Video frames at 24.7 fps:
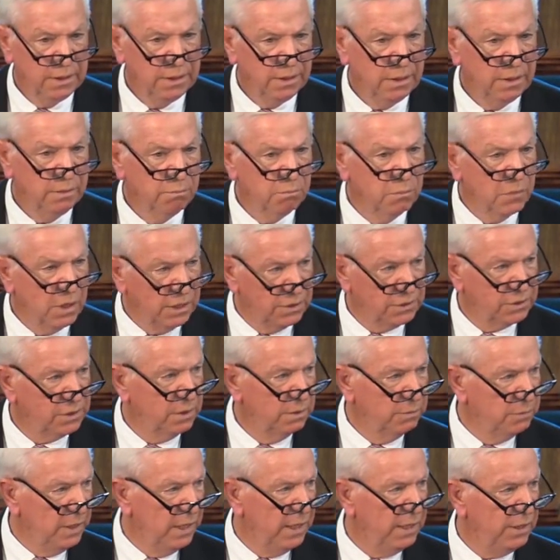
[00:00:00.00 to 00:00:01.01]

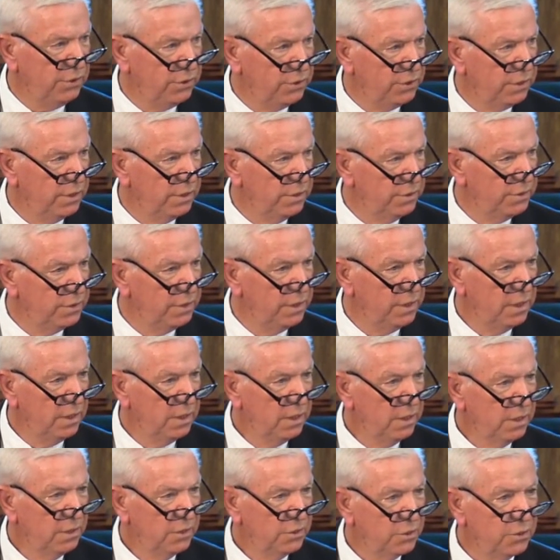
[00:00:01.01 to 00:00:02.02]
Muslim nations
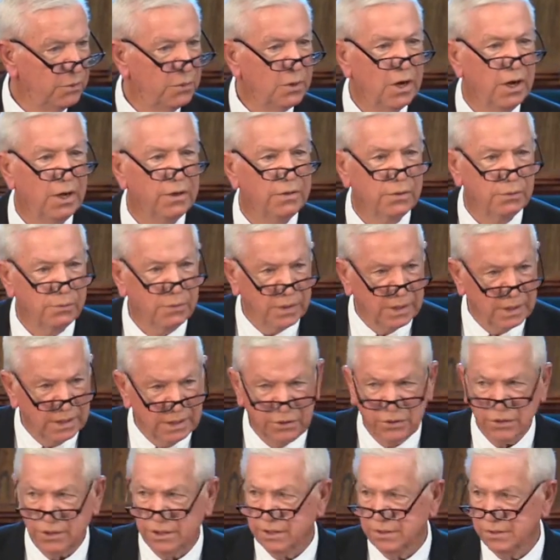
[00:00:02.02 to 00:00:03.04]
to other
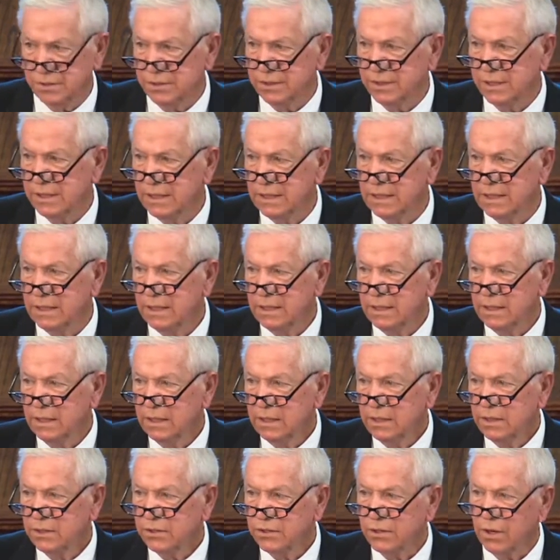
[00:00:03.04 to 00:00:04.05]
religions.
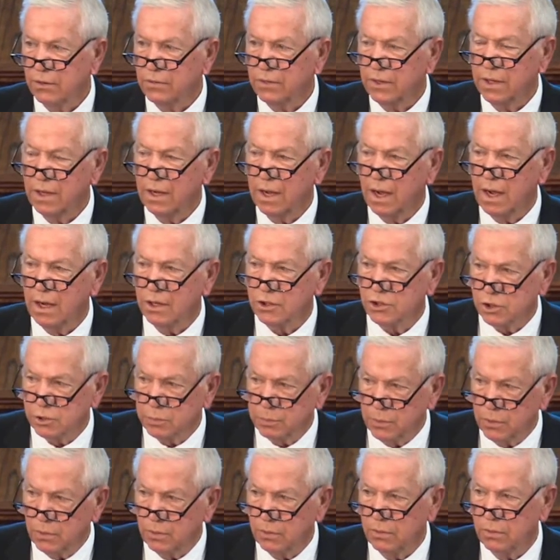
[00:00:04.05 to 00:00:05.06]
So the
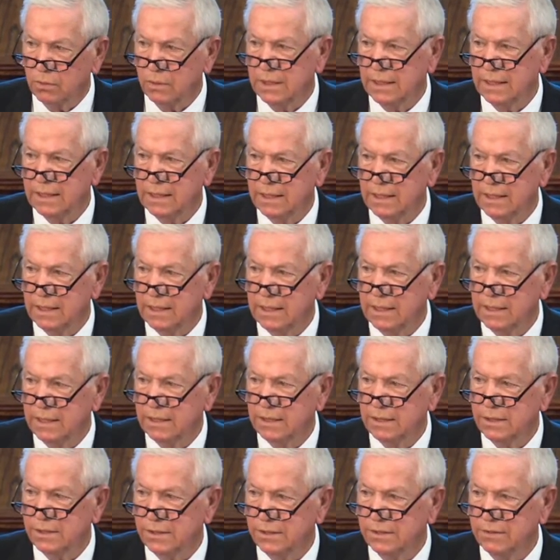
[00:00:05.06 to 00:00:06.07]
gospel
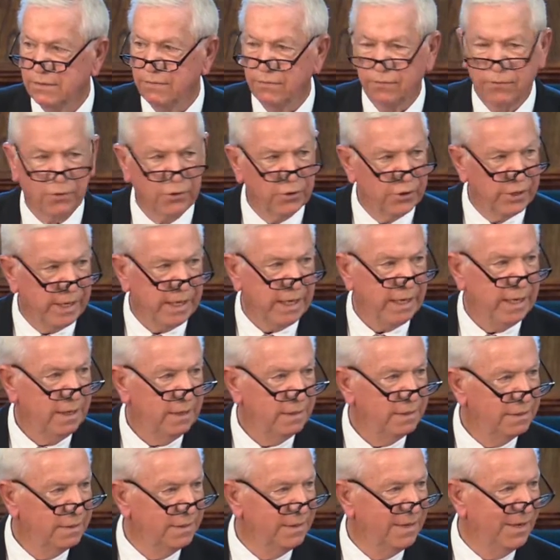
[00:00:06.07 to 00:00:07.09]
is free
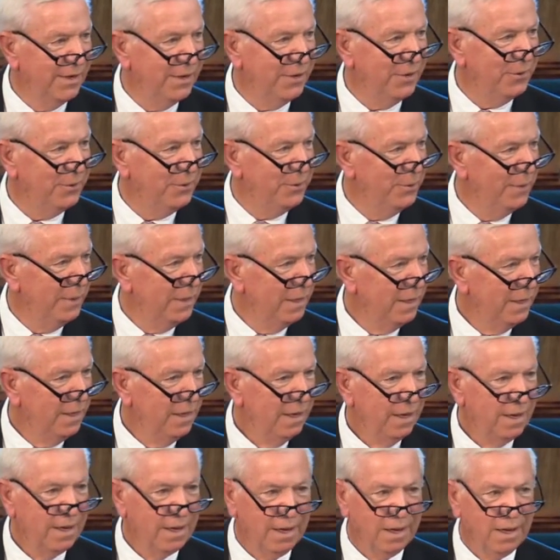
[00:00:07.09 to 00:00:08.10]
to go.
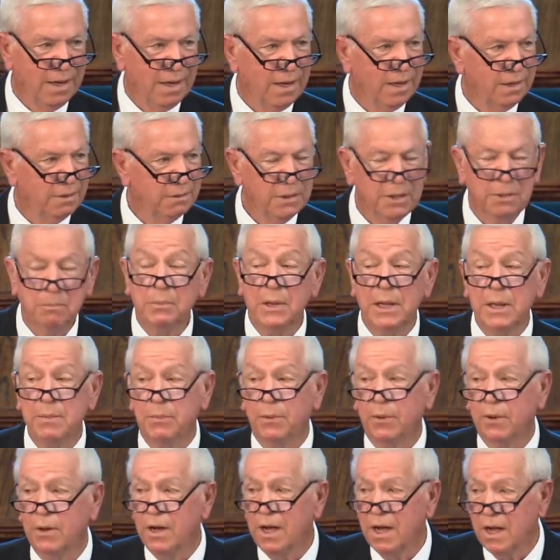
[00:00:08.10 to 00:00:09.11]
Uh, the
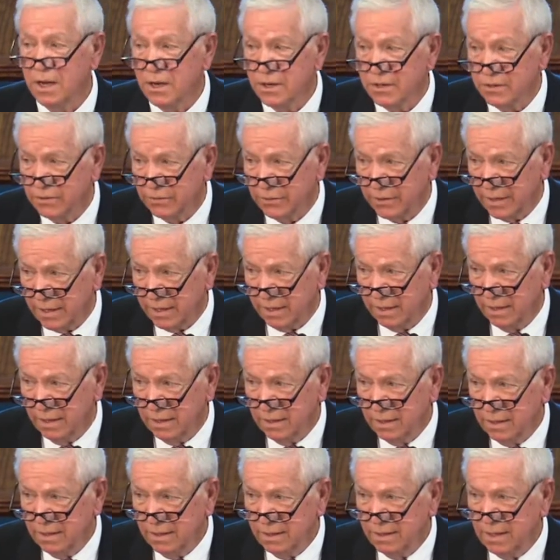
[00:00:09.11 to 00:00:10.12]
people are hungry.
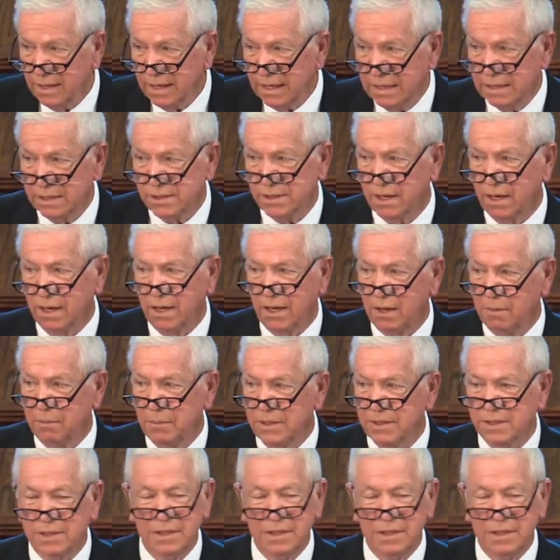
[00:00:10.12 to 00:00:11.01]
Islam is